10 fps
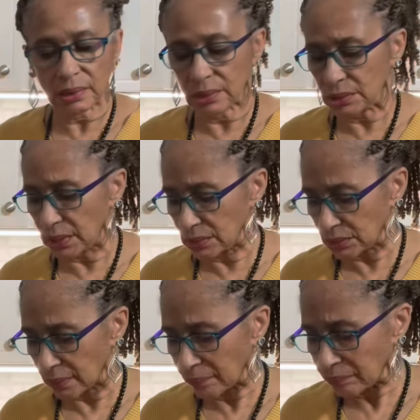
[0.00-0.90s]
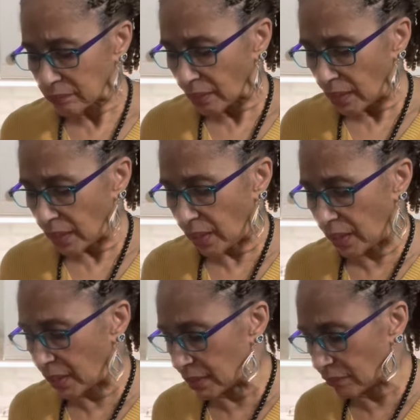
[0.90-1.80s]
The ginger.
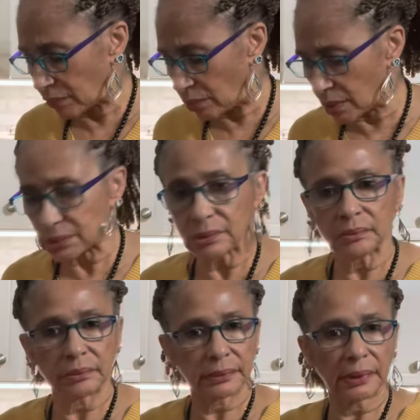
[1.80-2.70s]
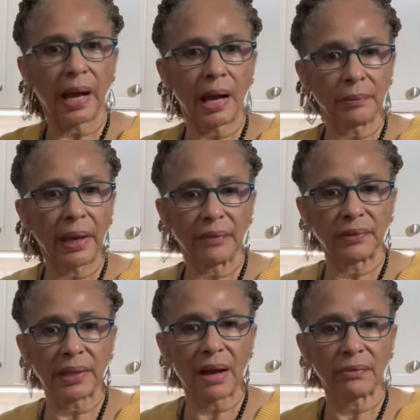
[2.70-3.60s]
And of course, I'm going to have the
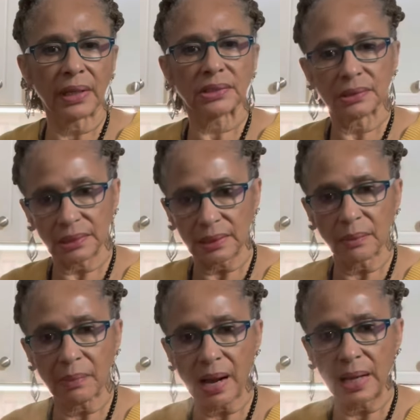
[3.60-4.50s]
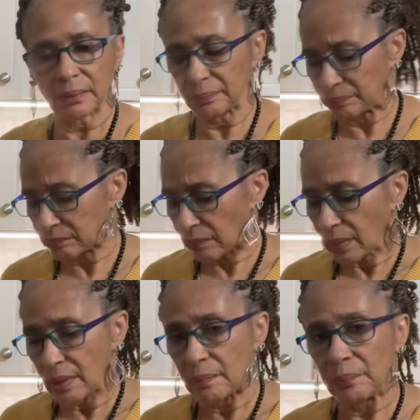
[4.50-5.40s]
directions at the bottom.
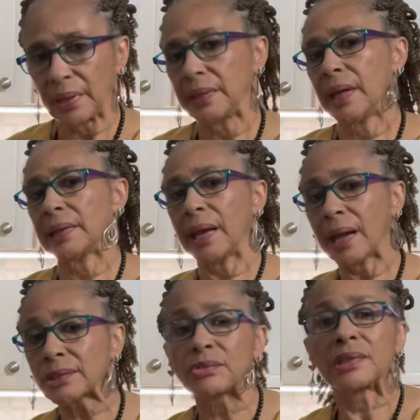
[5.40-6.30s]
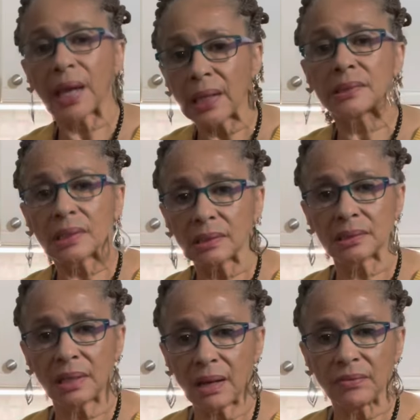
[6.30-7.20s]
But now the extra tasting
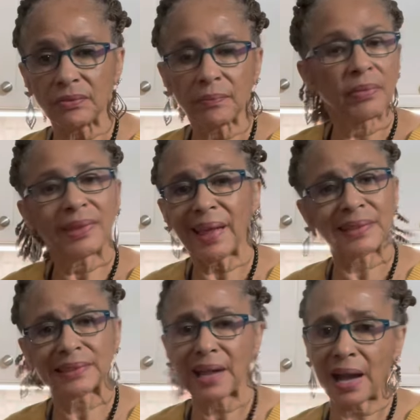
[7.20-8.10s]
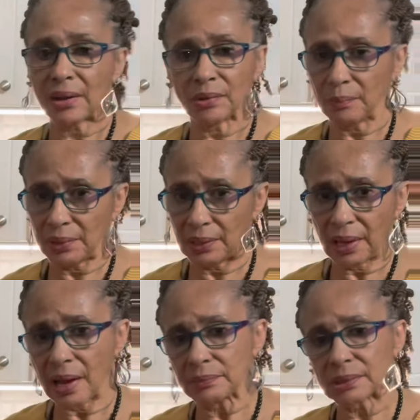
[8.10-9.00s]
stuff, that's not going to be
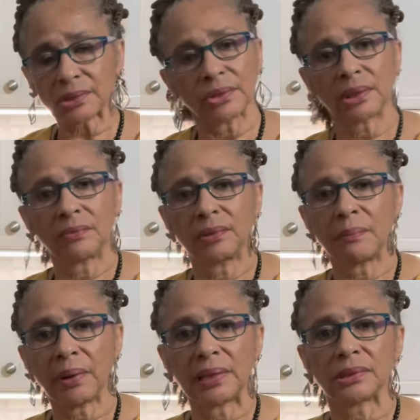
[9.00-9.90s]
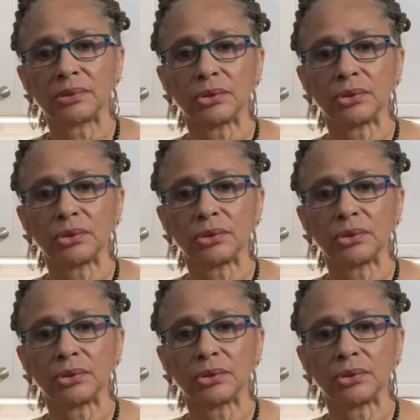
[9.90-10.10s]
there. I'm just going to give you the basics.